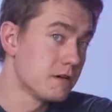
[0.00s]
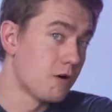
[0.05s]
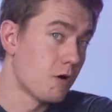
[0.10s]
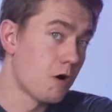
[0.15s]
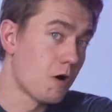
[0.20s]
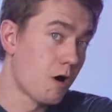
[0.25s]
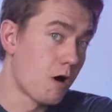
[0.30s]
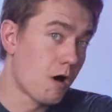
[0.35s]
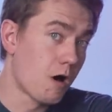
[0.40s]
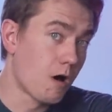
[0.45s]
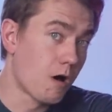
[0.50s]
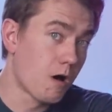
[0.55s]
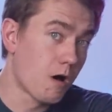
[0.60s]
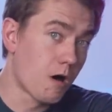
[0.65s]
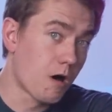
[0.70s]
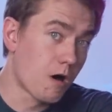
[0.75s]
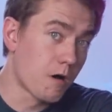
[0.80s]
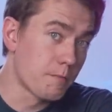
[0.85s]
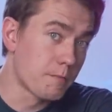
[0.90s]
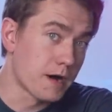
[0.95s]

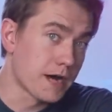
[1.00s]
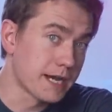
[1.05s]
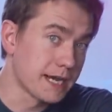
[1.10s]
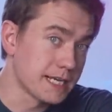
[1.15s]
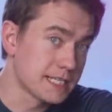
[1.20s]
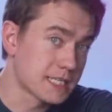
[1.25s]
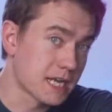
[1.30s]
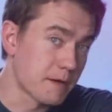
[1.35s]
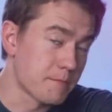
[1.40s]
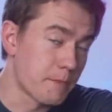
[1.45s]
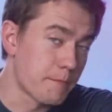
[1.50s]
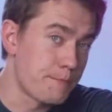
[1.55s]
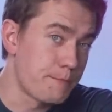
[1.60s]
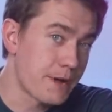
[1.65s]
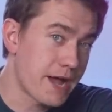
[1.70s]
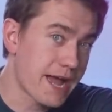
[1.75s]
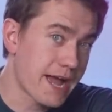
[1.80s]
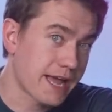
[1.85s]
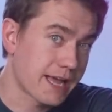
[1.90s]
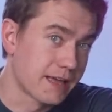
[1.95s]
Oh, mining's coming
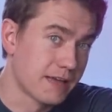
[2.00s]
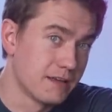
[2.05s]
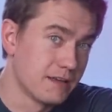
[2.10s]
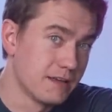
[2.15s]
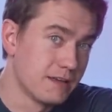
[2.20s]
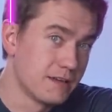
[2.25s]
back.